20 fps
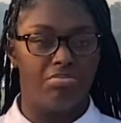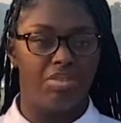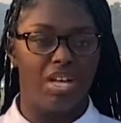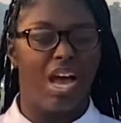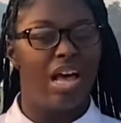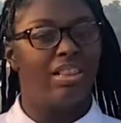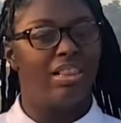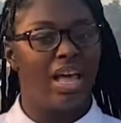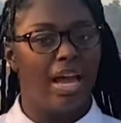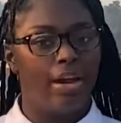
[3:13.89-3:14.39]
a
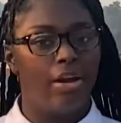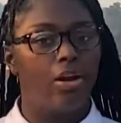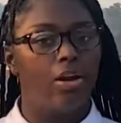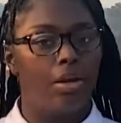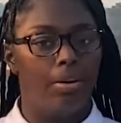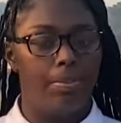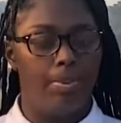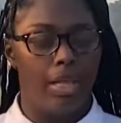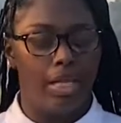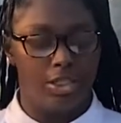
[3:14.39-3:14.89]
lighter
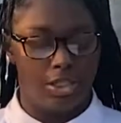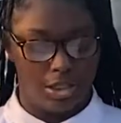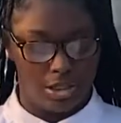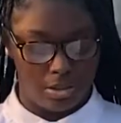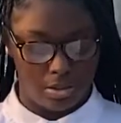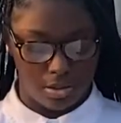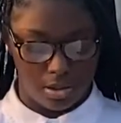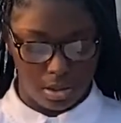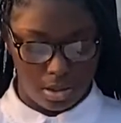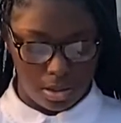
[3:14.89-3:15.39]
complexion.
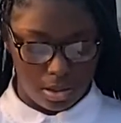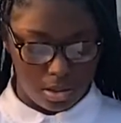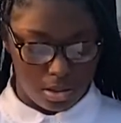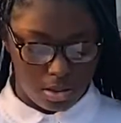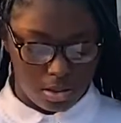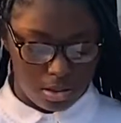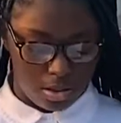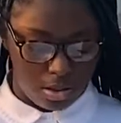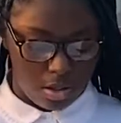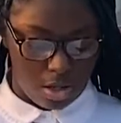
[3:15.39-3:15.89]

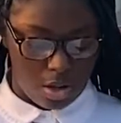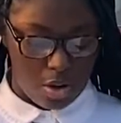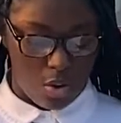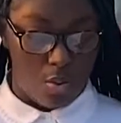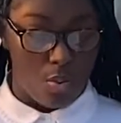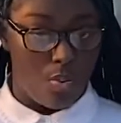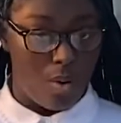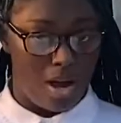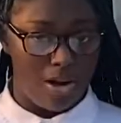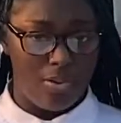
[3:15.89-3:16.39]

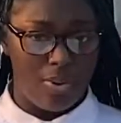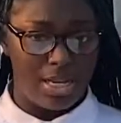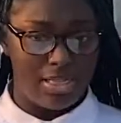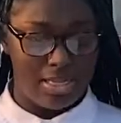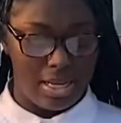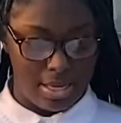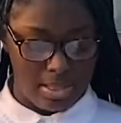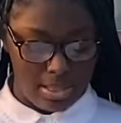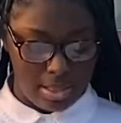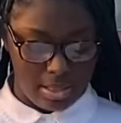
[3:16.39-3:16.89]
Why do I
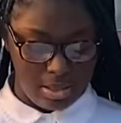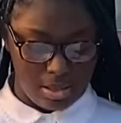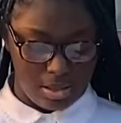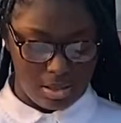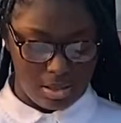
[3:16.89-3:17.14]
say this?